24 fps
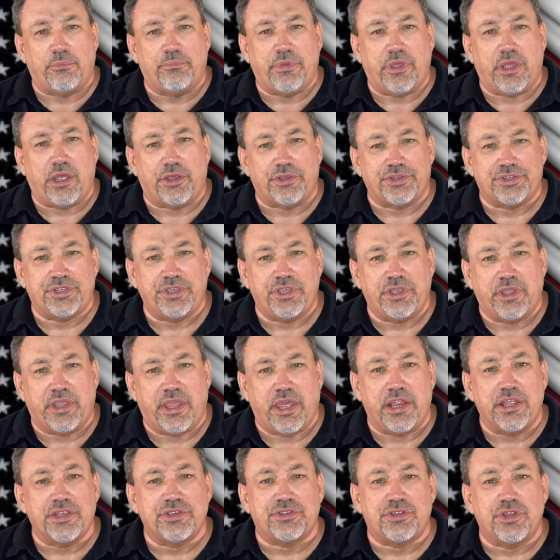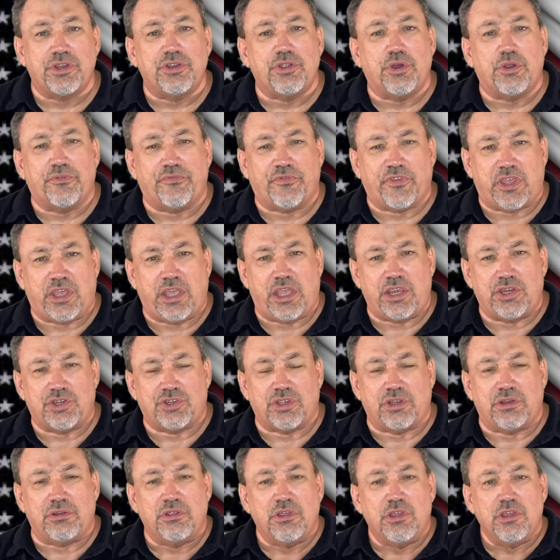bell so you get instant
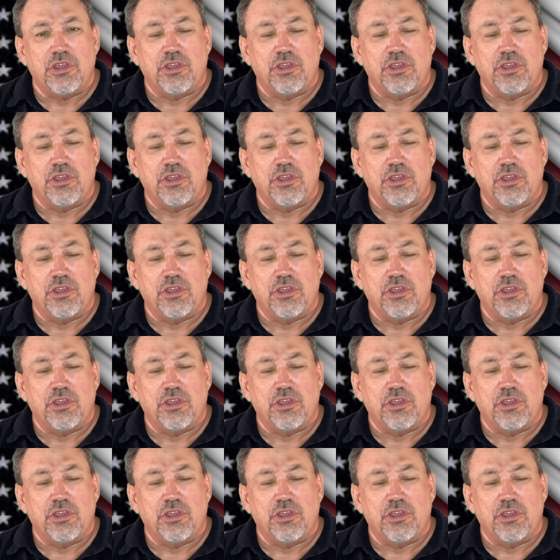notification.